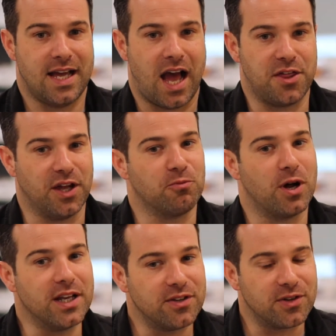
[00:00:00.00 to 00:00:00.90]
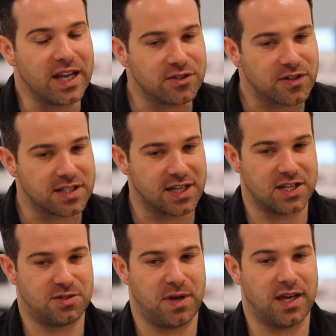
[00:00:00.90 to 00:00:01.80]
I think one interesting
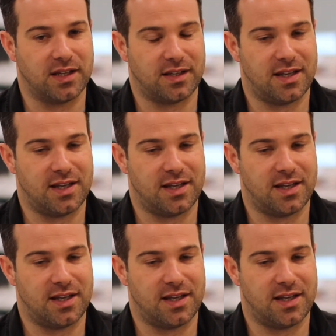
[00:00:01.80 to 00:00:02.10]
aspect